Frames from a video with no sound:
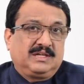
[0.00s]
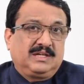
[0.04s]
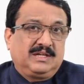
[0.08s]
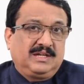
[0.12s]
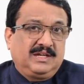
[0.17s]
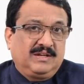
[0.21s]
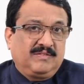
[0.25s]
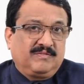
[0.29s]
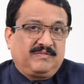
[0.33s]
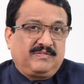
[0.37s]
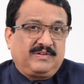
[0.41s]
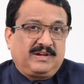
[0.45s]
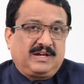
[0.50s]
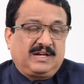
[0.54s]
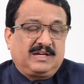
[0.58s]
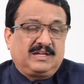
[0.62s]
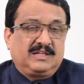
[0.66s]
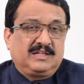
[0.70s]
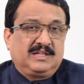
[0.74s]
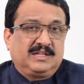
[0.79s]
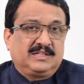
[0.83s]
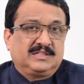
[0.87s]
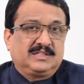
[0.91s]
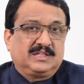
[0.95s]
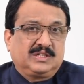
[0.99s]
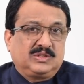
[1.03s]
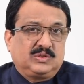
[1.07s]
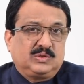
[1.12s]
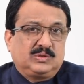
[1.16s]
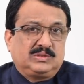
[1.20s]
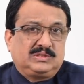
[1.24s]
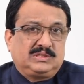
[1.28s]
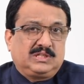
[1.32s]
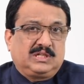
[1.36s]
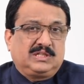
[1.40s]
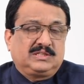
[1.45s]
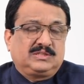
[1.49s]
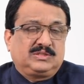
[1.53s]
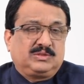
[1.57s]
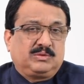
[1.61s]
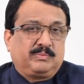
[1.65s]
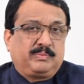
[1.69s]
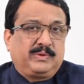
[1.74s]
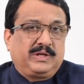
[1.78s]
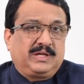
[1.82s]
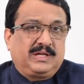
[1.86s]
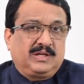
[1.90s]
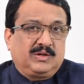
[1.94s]
In fact, there is a good chance
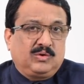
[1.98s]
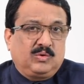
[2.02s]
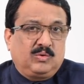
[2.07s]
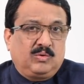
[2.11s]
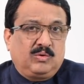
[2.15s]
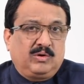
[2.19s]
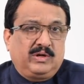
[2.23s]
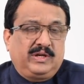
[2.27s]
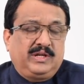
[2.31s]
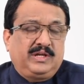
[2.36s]
rupee can hold